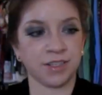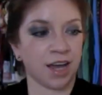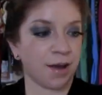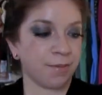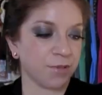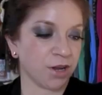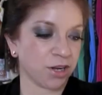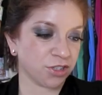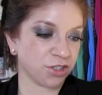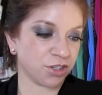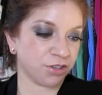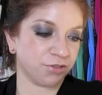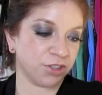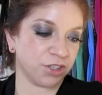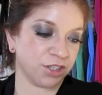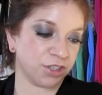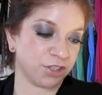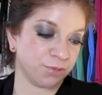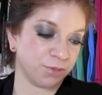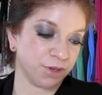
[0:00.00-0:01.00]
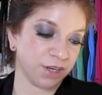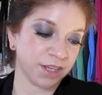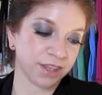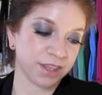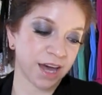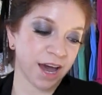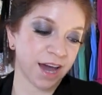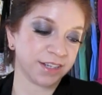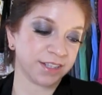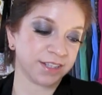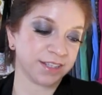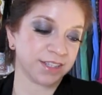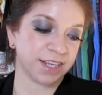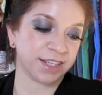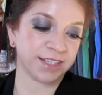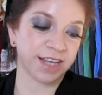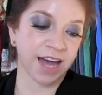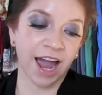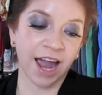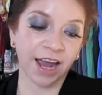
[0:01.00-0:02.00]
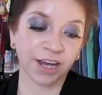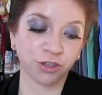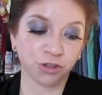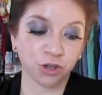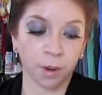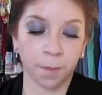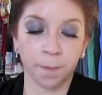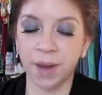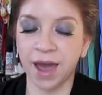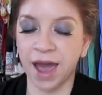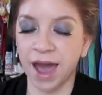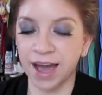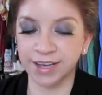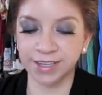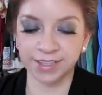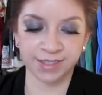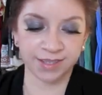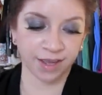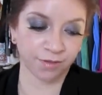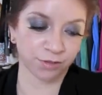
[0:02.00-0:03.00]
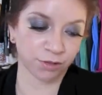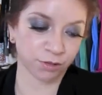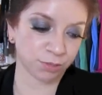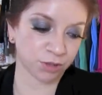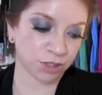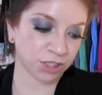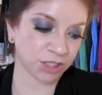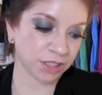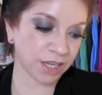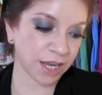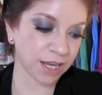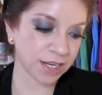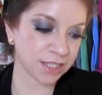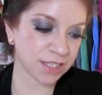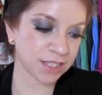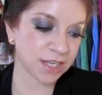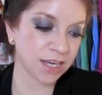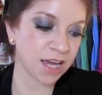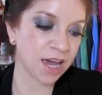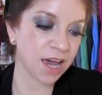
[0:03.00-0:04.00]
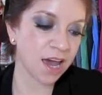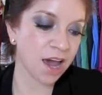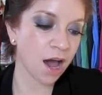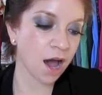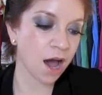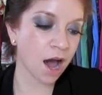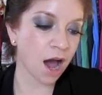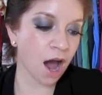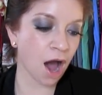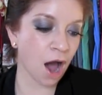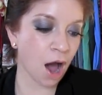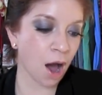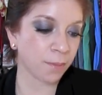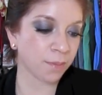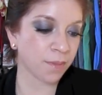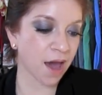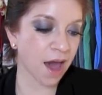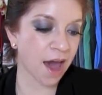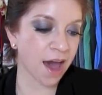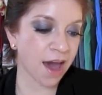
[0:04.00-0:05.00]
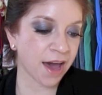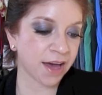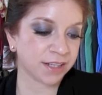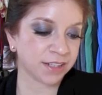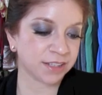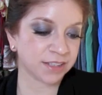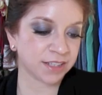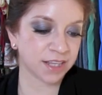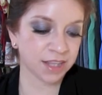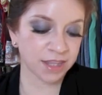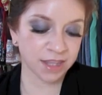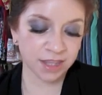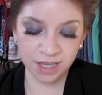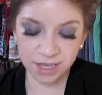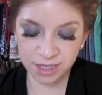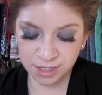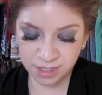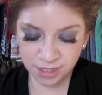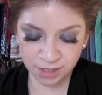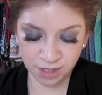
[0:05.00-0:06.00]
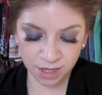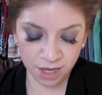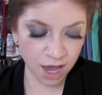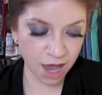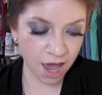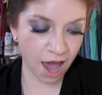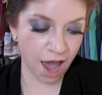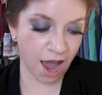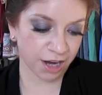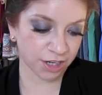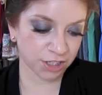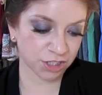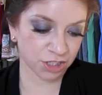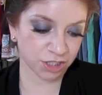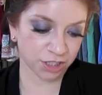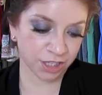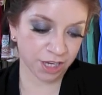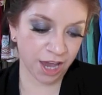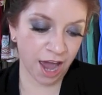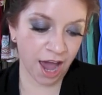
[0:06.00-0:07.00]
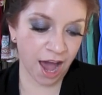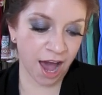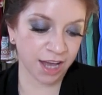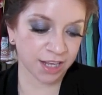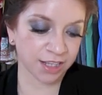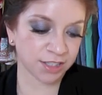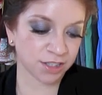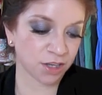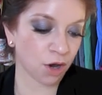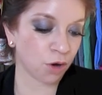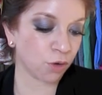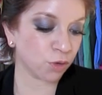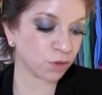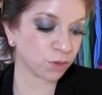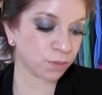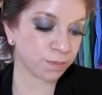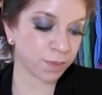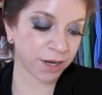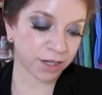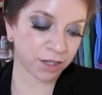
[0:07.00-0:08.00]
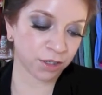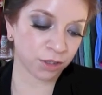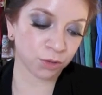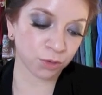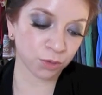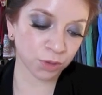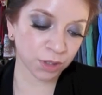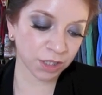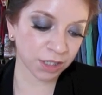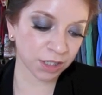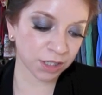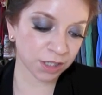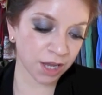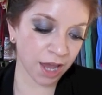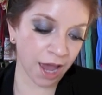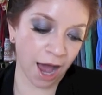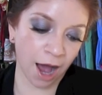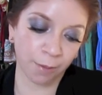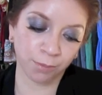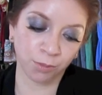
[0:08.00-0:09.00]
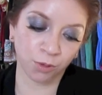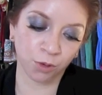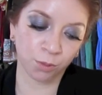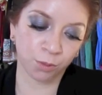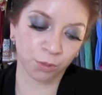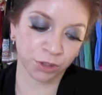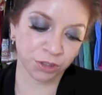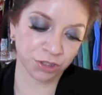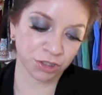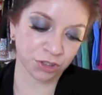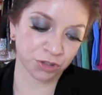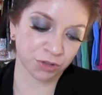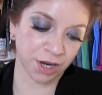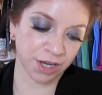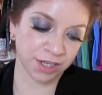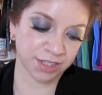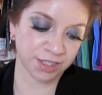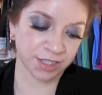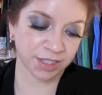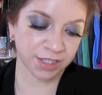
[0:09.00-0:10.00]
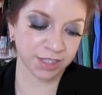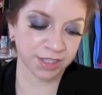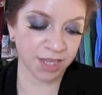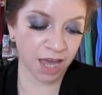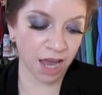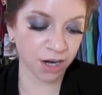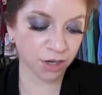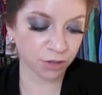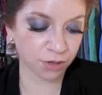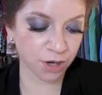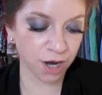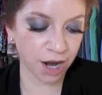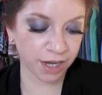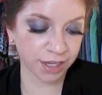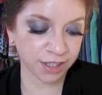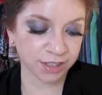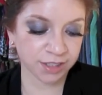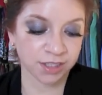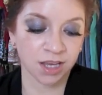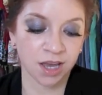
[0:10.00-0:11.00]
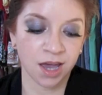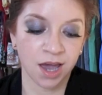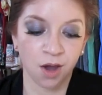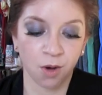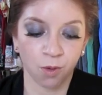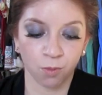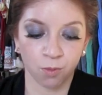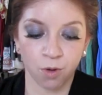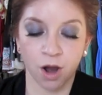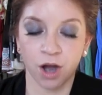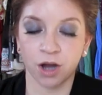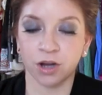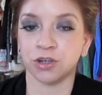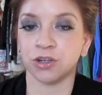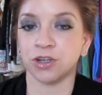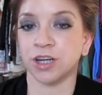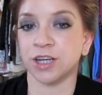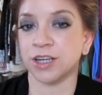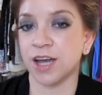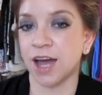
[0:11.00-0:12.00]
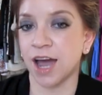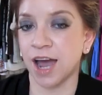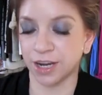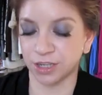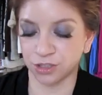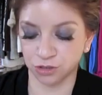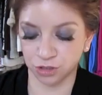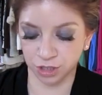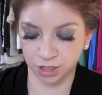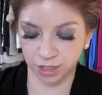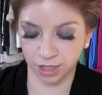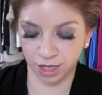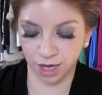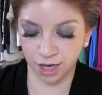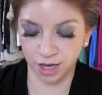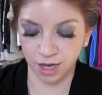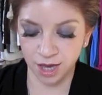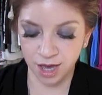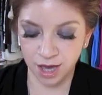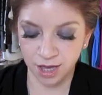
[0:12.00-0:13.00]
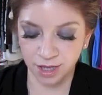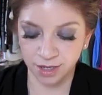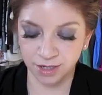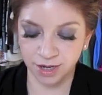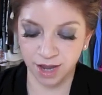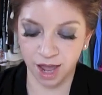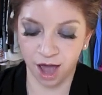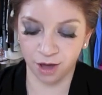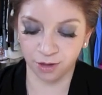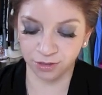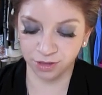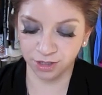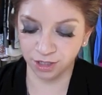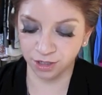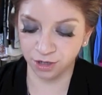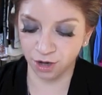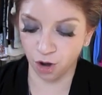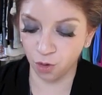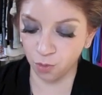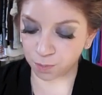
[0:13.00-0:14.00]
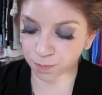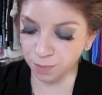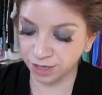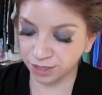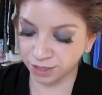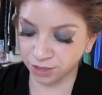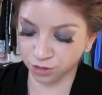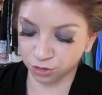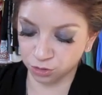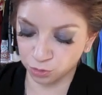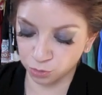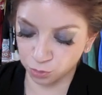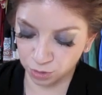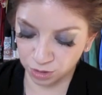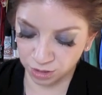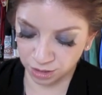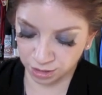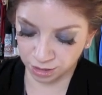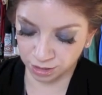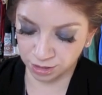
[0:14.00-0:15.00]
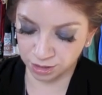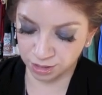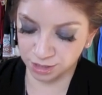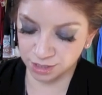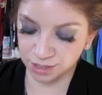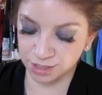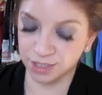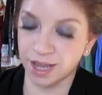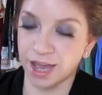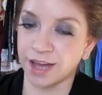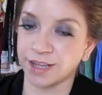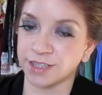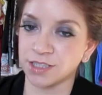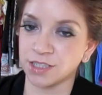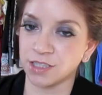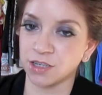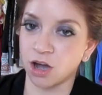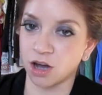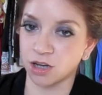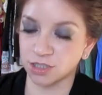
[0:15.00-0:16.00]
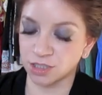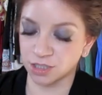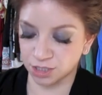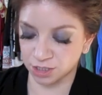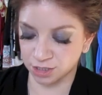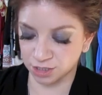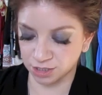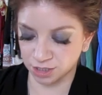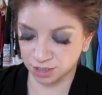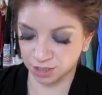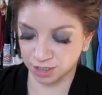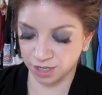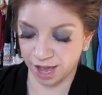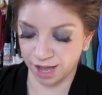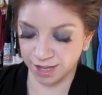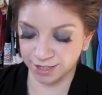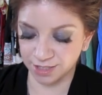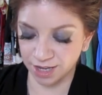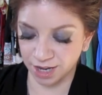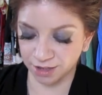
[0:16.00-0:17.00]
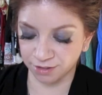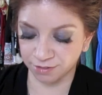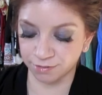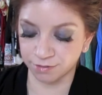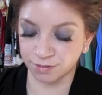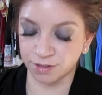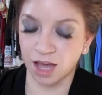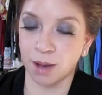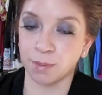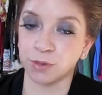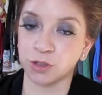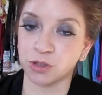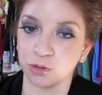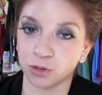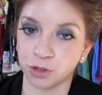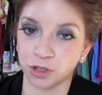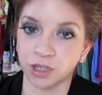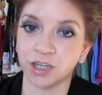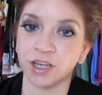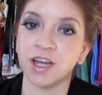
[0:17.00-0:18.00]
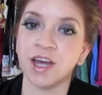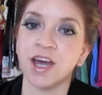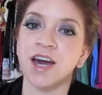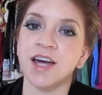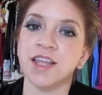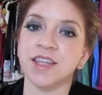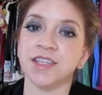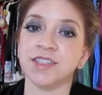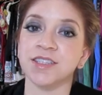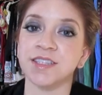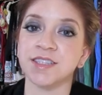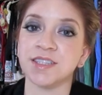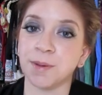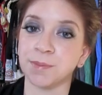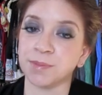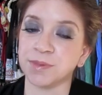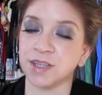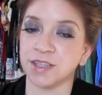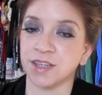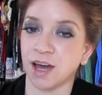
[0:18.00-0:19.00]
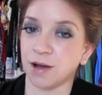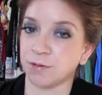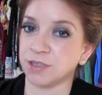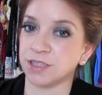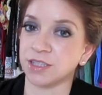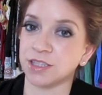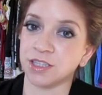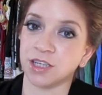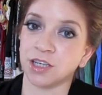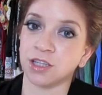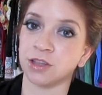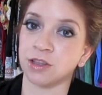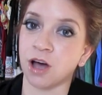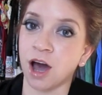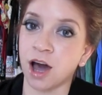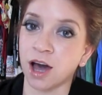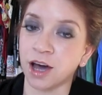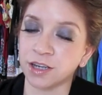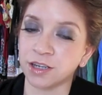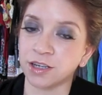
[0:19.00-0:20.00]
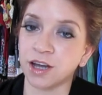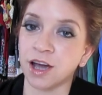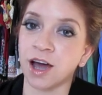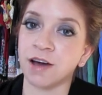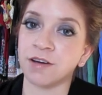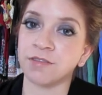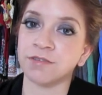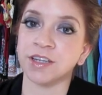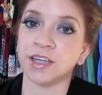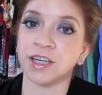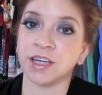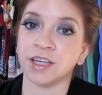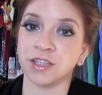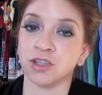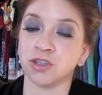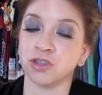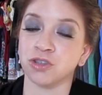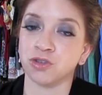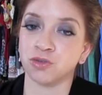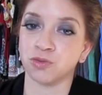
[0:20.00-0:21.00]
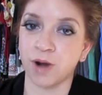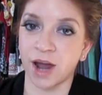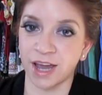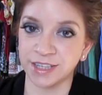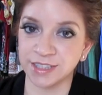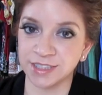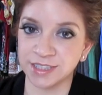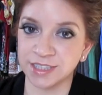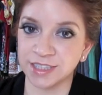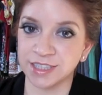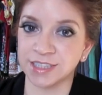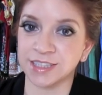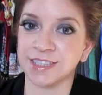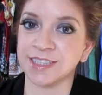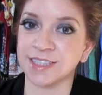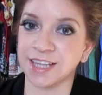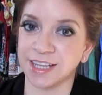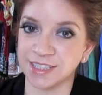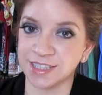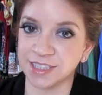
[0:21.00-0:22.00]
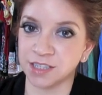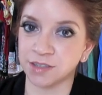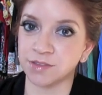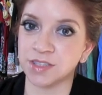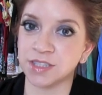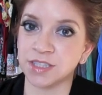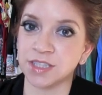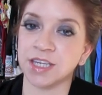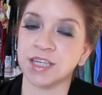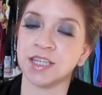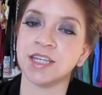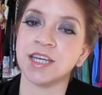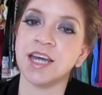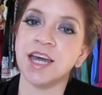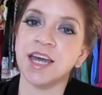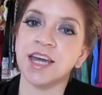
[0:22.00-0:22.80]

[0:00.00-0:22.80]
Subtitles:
I'm not sure if you could read that. It says Hydra Pack 7%. And this actually has oat beta-glucan, apple moisturizing saccharides, water, and hydroclay. Now, the oat beta-glucan is an antioxidant and an anti-inflammatory. This is something that we see a lot of in dry skin, sensitive skin,